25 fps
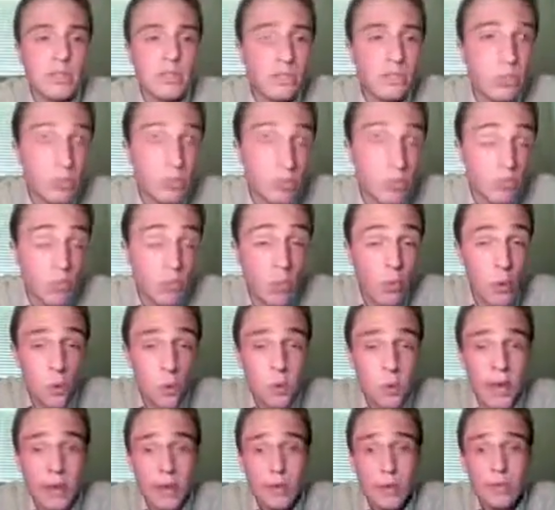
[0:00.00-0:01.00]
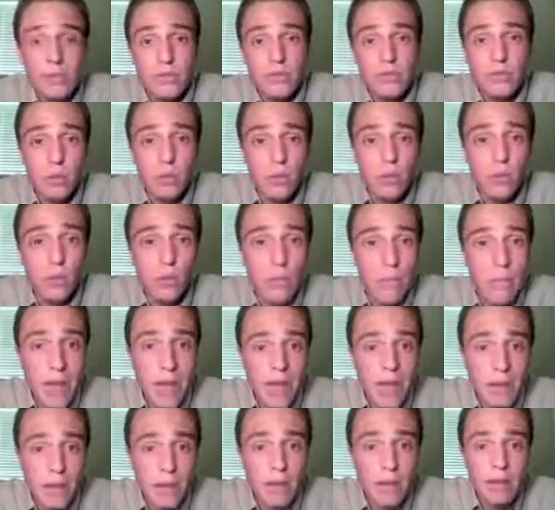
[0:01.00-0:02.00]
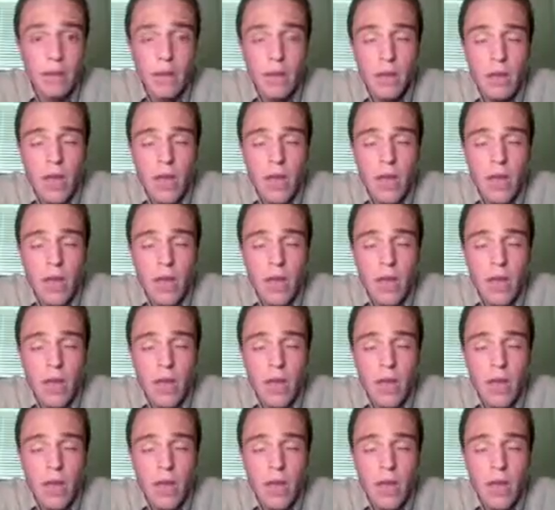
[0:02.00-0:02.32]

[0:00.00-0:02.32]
This was 4 rounds remaining,